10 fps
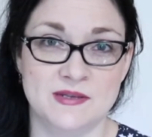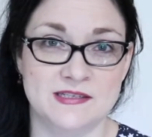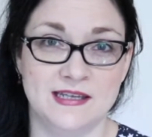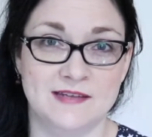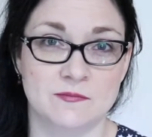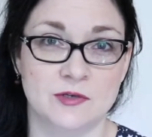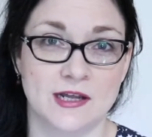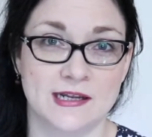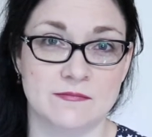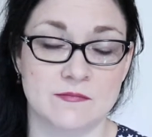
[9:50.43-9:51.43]
busy even when
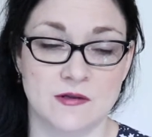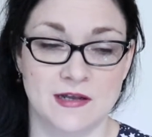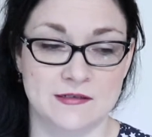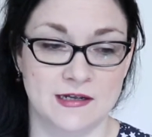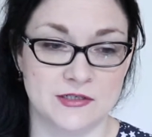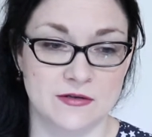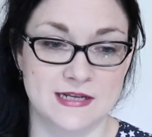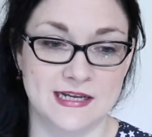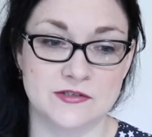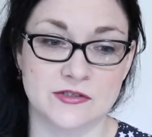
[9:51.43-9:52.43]
I don't
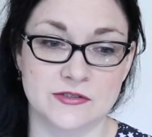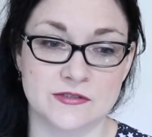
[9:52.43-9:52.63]
need to.